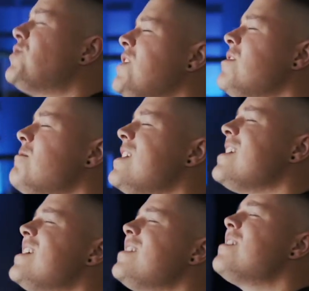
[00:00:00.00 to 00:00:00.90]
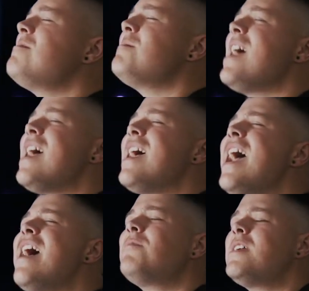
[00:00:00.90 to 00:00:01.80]
to your rhythm.
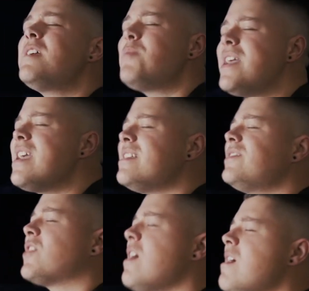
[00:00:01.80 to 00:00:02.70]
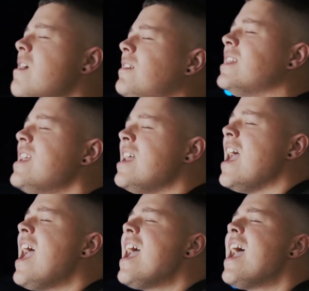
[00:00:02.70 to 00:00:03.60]
Every beat is calling,
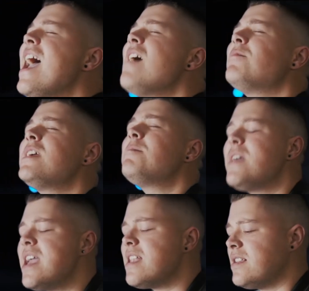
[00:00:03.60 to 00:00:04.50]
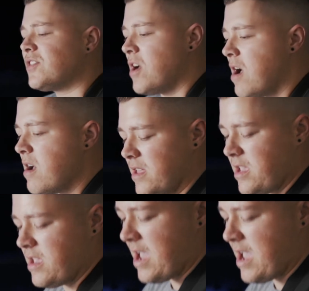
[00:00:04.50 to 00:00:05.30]
every beat is calling